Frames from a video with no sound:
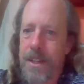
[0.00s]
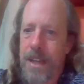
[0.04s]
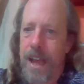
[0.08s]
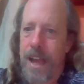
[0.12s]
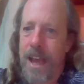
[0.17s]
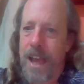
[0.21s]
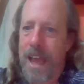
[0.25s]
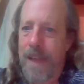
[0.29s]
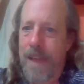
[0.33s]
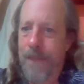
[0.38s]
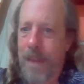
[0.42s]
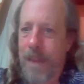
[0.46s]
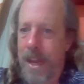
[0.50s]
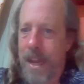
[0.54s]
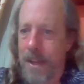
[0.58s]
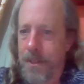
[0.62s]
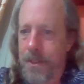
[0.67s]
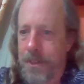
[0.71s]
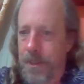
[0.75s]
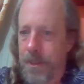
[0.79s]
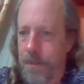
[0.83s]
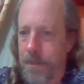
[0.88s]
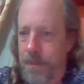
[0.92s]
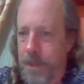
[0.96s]
I have gotten
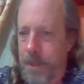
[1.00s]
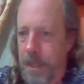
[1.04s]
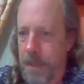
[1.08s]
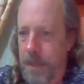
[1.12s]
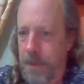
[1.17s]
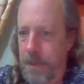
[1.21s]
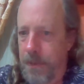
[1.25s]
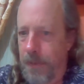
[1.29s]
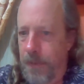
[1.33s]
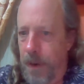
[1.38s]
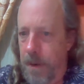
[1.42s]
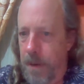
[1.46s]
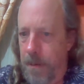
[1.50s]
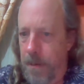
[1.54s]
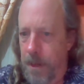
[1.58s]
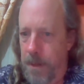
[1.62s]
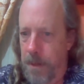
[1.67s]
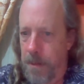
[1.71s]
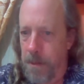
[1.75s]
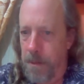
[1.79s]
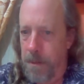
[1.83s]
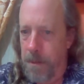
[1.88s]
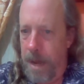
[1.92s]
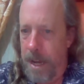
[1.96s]
some tips from
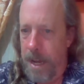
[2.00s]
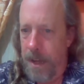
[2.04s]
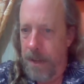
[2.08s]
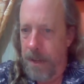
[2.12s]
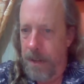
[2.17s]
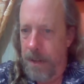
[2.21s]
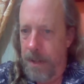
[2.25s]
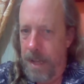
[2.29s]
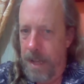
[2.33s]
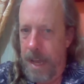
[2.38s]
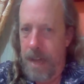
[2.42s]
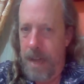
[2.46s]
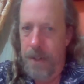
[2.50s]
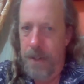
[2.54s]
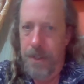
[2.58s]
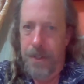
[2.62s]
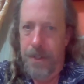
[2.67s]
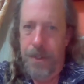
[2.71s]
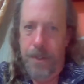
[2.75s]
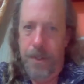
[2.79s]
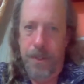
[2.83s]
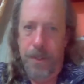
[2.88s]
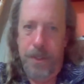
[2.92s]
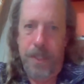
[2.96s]
them about how to
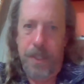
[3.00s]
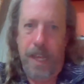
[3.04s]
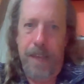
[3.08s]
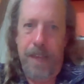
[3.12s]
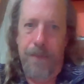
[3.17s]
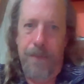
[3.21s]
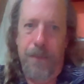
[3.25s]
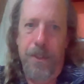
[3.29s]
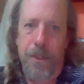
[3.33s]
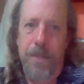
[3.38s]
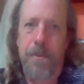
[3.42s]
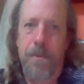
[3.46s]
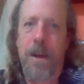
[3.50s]
do it safely,